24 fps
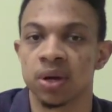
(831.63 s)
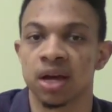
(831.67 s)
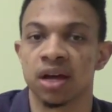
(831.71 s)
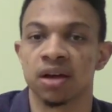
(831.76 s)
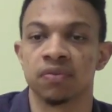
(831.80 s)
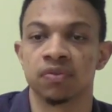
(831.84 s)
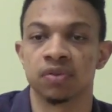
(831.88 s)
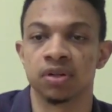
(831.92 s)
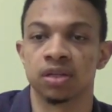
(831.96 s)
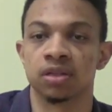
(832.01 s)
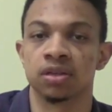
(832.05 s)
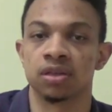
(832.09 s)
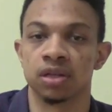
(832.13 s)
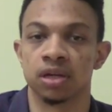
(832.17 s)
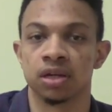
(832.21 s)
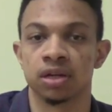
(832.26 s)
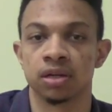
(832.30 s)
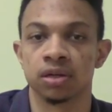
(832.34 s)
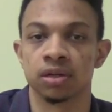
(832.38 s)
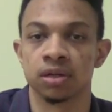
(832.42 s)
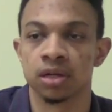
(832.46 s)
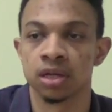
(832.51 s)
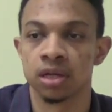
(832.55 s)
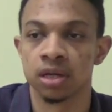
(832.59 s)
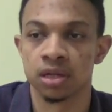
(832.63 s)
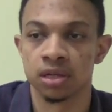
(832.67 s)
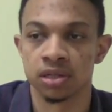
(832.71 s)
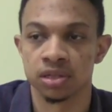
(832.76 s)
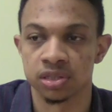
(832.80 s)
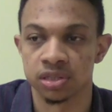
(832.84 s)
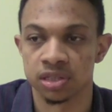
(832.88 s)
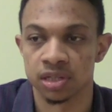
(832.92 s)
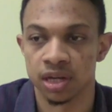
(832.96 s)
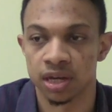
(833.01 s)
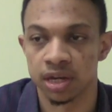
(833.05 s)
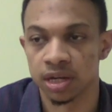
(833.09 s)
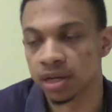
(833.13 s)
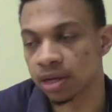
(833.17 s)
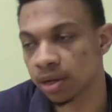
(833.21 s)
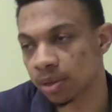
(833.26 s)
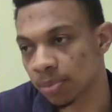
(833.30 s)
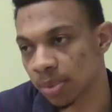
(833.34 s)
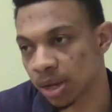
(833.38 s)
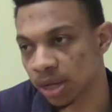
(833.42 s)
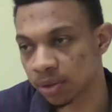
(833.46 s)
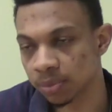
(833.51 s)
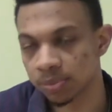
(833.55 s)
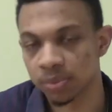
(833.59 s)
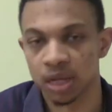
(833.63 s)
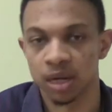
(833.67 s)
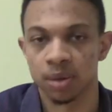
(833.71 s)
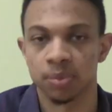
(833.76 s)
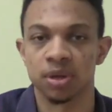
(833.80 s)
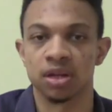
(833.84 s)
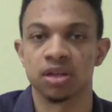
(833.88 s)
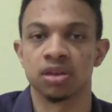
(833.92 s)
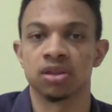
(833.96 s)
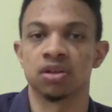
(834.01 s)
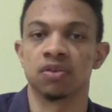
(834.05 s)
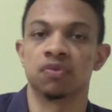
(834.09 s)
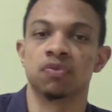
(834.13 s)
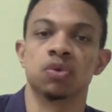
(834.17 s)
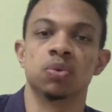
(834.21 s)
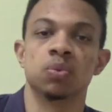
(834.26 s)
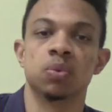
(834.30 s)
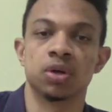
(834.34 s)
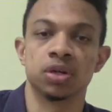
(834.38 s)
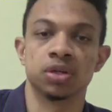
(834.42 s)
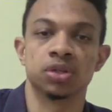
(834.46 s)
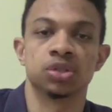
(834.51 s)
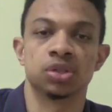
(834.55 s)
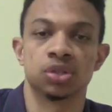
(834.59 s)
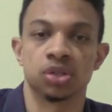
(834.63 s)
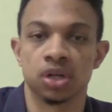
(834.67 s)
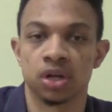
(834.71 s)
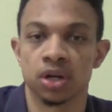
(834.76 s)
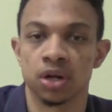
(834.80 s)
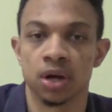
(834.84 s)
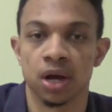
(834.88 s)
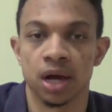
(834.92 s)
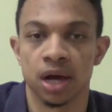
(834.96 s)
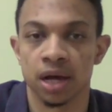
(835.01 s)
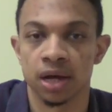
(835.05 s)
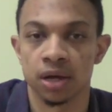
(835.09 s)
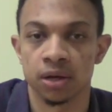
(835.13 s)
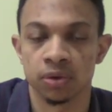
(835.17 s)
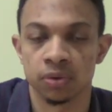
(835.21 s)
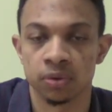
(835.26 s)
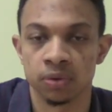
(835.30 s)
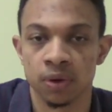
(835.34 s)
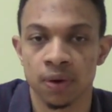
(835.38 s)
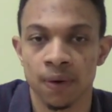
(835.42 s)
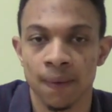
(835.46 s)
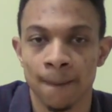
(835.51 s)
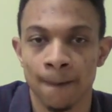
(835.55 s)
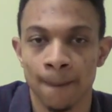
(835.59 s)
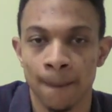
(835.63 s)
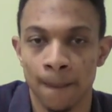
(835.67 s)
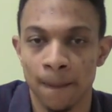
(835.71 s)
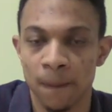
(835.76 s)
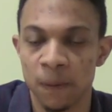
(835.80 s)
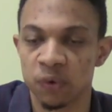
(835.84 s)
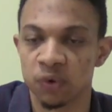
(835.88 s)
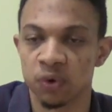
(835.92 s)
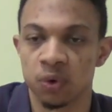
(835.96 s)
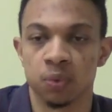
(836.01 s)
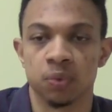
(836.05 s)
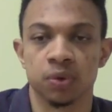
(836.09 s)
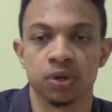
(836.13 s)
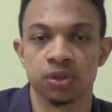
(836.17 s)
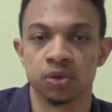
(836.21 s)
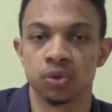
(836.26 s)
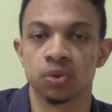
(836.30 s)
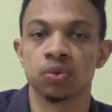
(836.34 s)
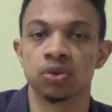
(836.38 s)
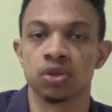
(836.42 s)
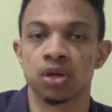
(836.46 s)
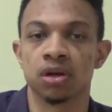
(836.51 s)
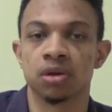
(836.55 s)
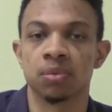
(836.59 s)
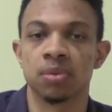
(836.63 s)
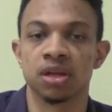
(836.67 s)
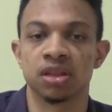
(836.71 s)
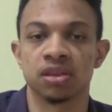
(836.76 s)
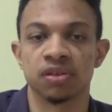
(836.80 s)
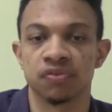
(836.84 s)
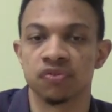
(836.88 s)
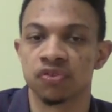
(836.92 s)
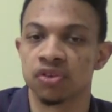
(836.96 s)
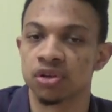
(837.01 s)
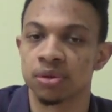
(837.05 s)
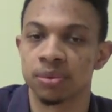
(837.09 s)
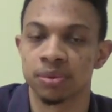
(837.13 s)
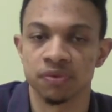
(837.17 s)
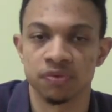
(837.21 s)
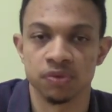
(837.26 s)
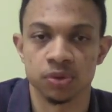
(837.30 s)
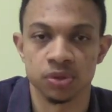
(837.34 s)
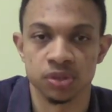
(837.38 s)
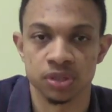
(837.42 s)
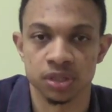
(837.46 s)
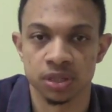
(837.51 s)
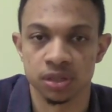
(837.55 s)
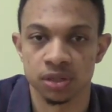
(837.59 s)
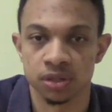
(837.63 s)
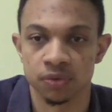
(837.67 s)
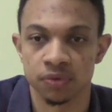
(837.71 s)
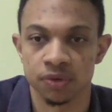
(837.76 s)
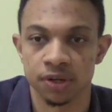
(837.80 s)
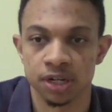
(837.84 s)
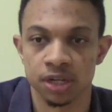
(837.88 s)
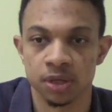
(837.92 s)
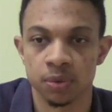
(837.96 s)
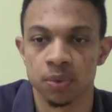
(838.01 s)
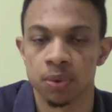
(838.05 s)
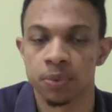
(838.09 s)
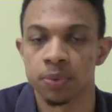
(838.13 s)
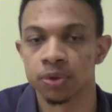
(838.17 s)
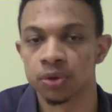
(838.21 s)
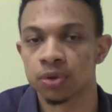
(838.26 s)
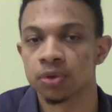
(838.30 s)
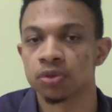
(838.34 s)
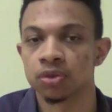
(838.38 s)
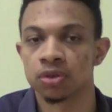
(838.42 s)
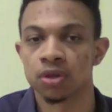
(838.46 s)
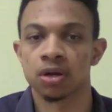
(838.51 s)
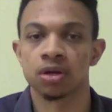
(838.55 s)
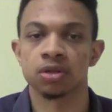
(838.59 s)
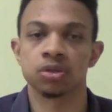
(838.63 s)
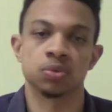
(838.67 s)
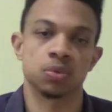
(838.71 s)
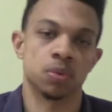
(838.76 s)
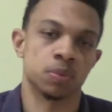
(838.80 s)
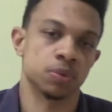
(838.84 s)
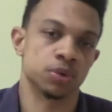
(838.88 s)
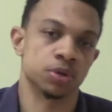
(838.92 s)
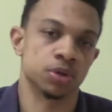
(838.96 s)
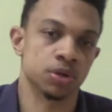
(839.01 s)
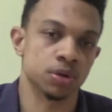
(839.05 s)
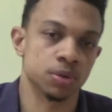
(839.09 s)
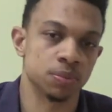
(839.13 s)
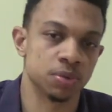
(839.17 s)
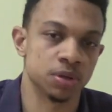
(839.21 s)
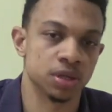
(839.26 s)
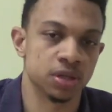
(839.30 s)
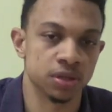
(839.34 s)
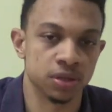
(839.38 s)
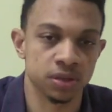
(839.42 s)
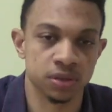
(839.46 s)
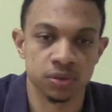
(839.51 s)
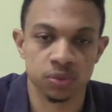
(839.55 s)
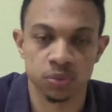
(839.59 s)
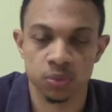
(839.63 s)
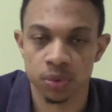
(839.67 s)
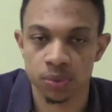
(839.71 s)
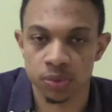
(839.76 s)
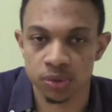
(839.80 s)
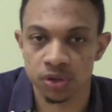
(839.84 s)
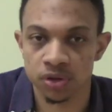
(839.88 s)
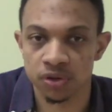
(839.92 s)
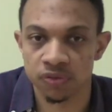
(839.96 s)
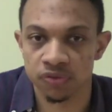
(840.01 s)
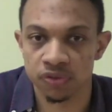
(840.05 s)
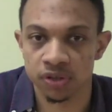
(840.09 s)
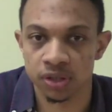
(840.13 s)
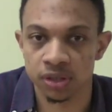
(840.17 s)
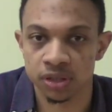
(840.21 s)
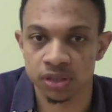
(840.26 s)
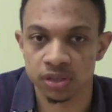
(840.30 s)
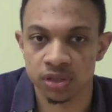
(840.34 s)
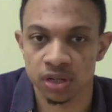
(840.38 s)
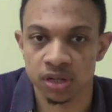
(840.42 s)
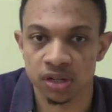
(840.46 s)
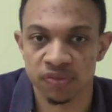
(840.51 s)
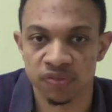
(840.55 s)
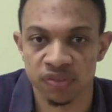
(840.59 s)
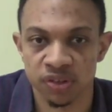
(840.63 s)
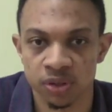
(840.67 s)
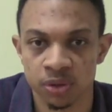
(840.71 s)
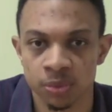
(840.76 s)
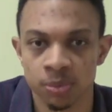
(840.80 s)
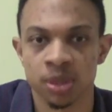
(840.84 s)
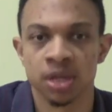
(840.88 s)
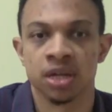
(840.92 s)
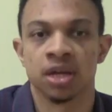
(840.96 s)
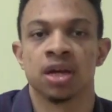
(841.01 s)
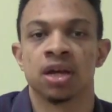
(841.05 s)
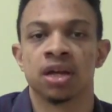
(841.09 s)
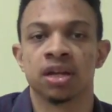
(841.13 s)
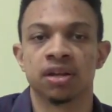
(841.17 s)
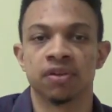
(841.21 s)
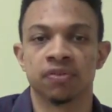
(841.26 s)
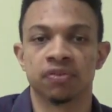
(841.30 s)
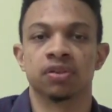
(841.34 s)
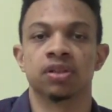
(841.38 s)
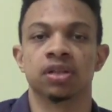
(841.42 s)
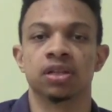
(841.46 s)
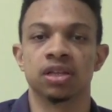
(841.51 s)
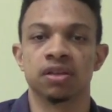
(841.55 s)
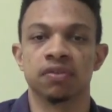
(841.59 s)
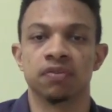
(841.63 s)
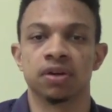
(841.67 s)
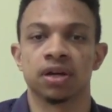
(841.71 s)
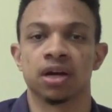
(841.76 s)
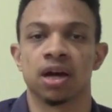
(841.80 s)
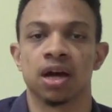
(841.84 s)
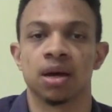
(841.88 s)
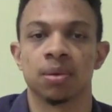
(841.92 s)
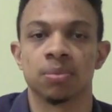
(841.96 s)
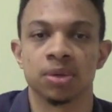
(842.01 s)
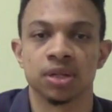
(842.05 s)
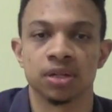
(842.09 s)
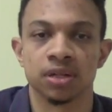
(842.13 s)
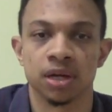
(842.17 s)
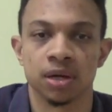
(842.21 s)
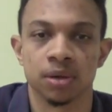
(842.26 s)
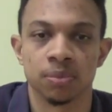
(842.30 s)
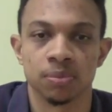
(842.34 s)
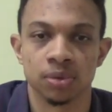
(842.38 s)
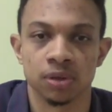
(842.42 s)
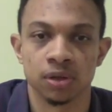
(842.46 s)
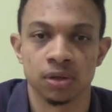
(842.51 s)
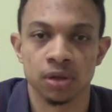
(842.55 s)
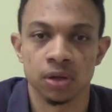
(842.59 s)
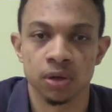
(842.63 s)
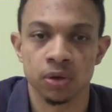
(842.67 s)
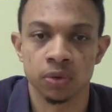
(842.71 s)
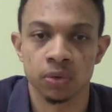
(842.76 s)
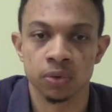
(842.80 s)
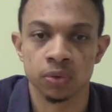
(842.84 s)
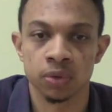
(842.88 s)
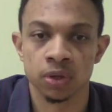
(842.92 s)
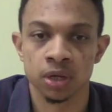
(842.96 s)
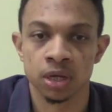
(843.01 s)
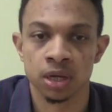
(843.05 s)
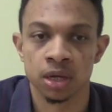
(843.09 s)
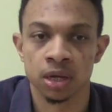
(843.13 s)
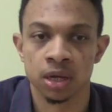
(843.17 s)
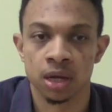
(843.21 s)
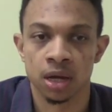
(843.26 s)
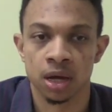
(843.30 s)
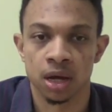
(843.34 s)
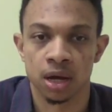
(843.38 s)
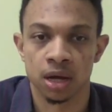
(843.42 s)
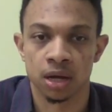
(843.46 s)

If you have anything to say about Black Panther, if you want to share how, you know, what you thought about the film, if you've seen it already, what were your thoughts, what were your opinions, what were your feelings on the film, definitely leave a comment down below.